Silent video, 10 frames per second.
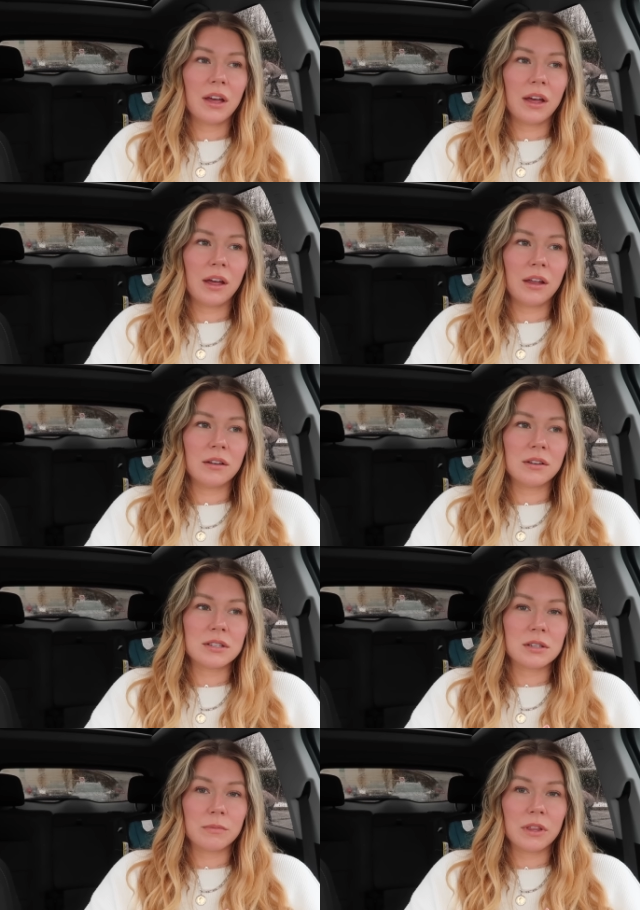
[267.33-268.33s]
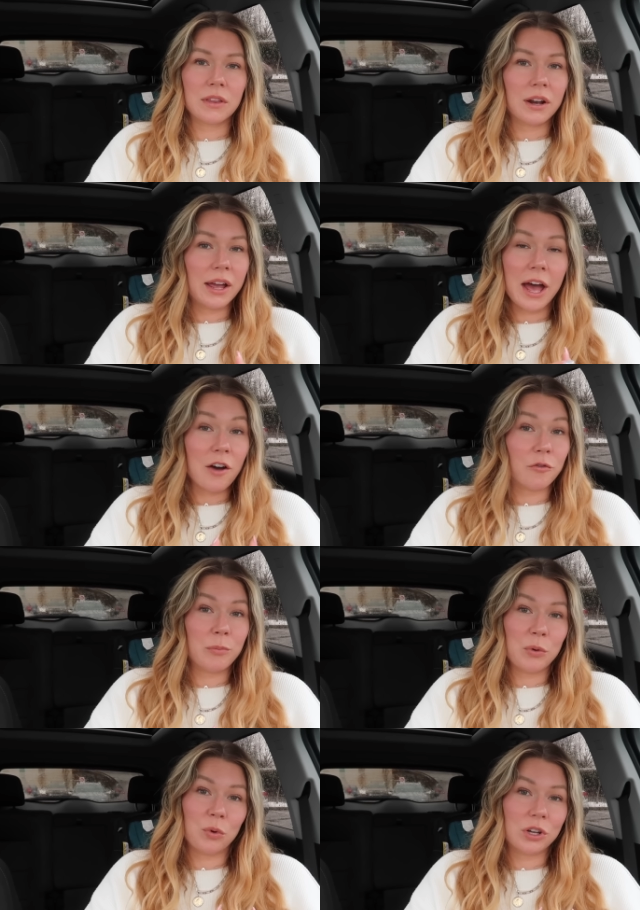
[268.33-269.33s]
and it's something that I have
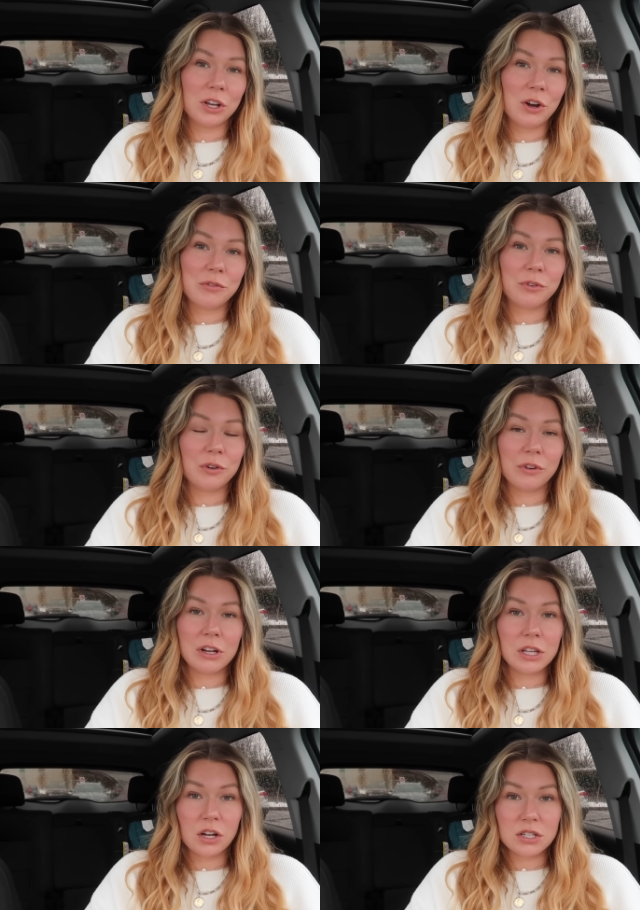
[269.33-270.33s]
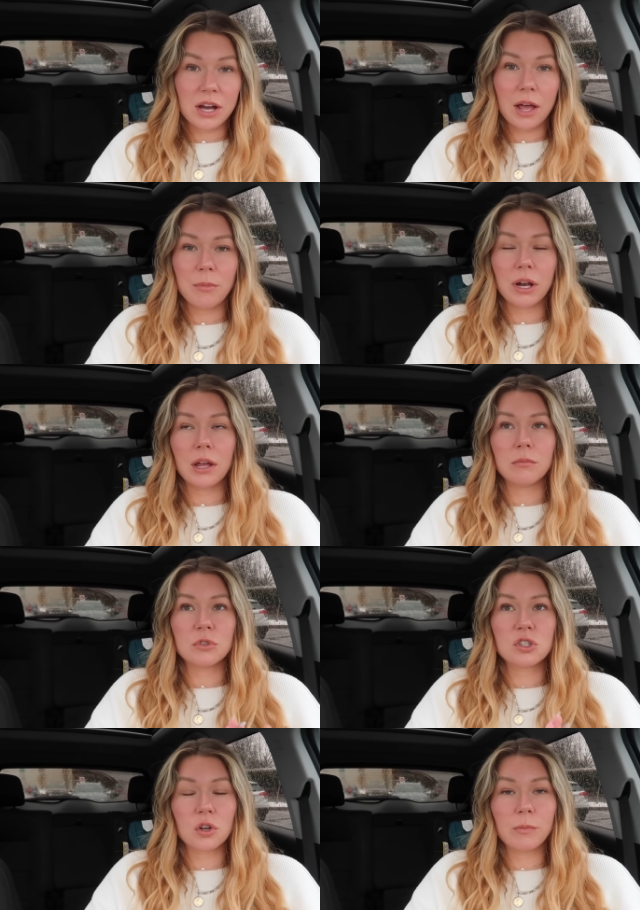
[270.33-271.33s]
been working on for a very long time and I'm
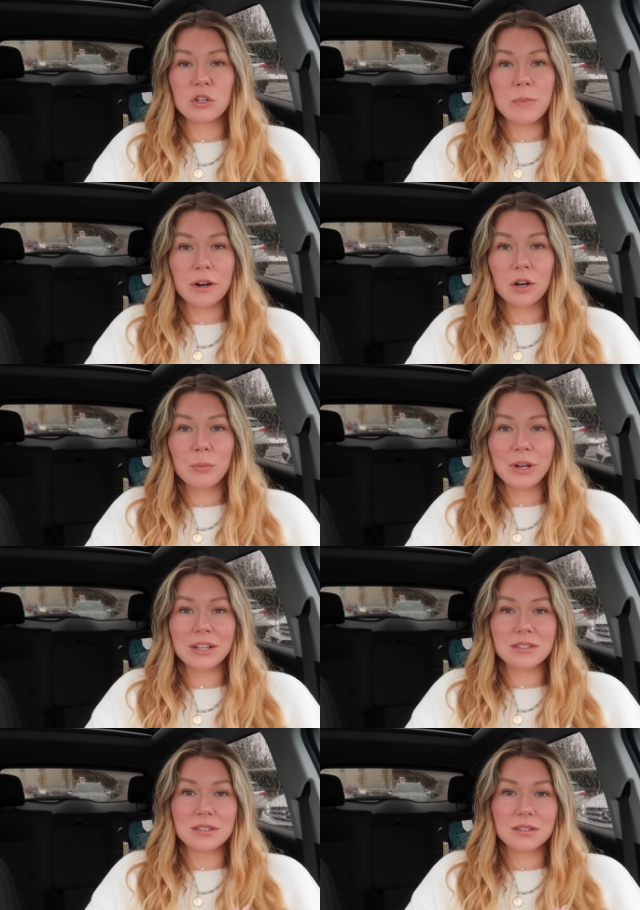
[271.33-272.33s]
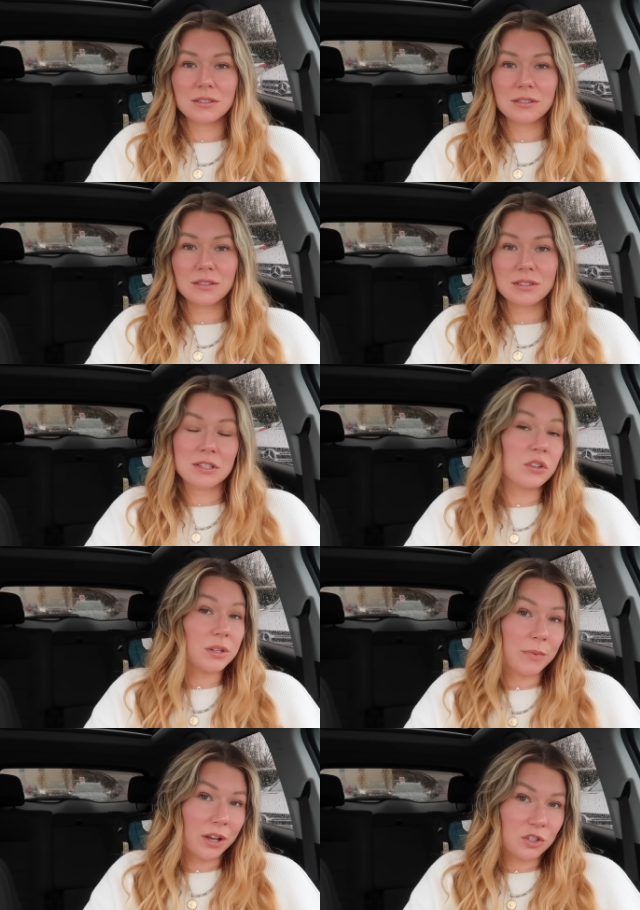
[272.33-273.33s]
so much better, but it's still
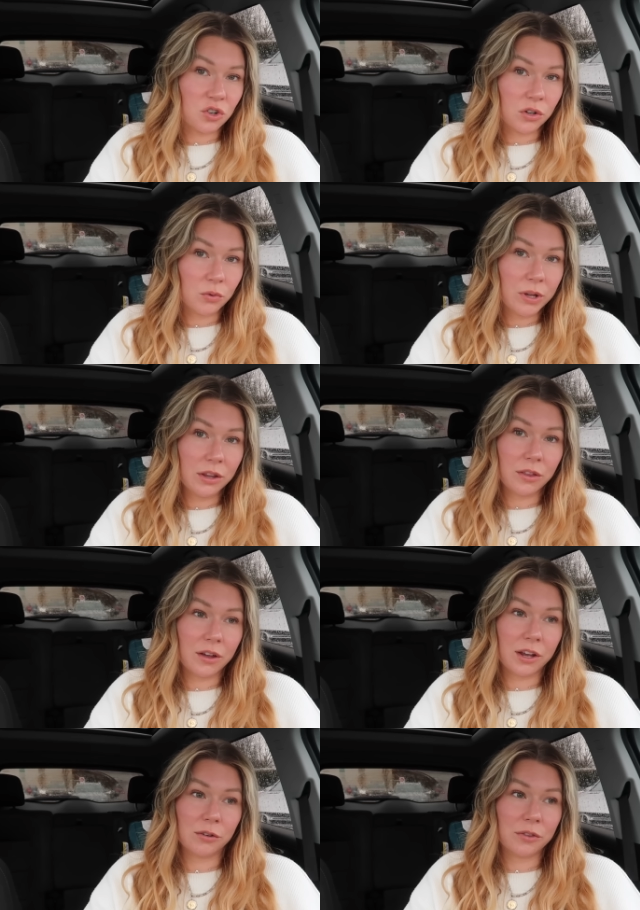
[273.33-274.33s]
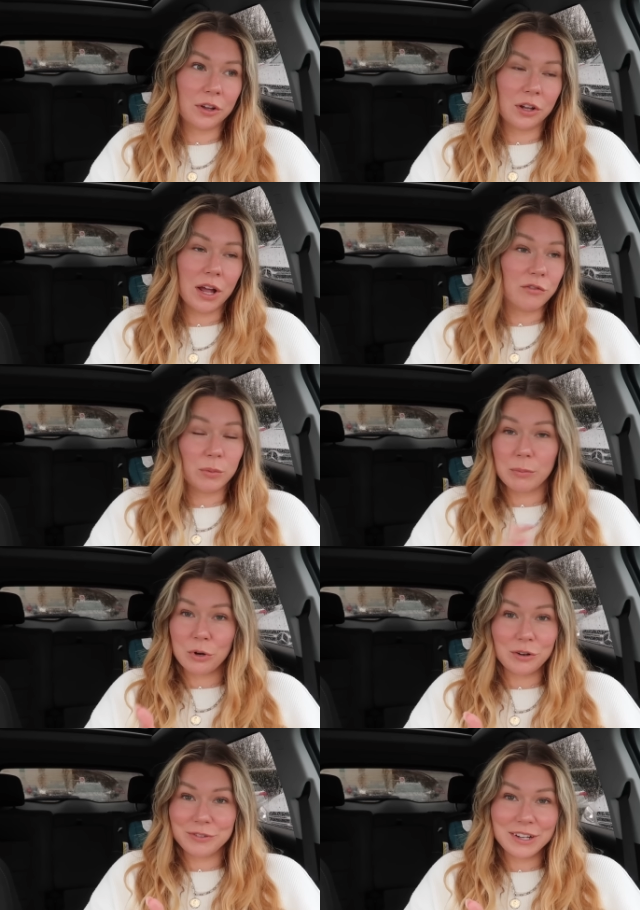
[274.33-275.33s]
something I struggle with. I don't think I'll ever be
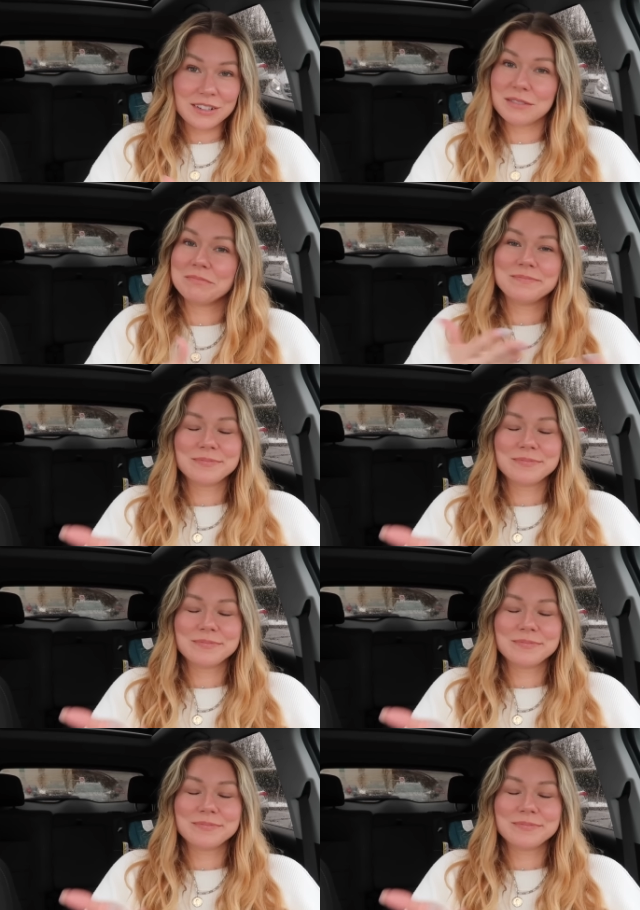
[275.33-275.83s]
perfect.